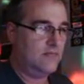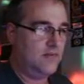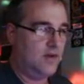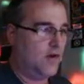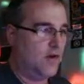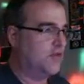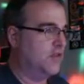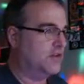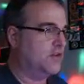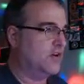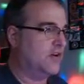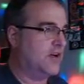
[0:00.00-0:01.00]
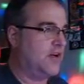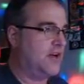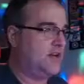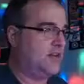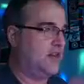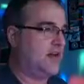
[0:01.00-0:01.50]
Overlooked arcade
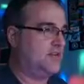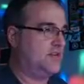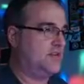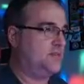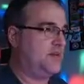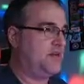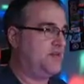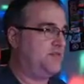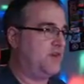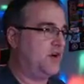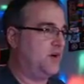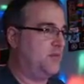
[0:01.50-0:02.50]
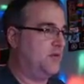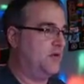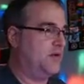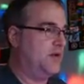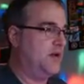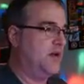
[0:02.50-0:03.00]
classic, Space Firebird.
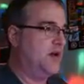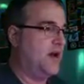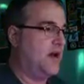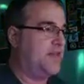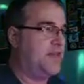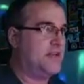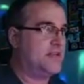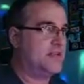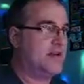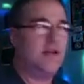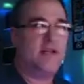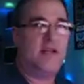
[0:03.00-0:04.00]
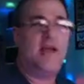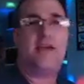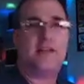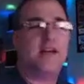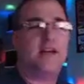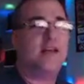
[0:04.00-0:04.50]
I think it's kind of it's
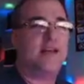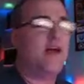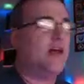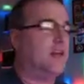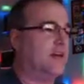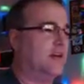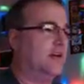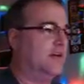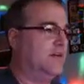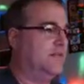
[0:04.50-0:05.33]
kind of like Galaga.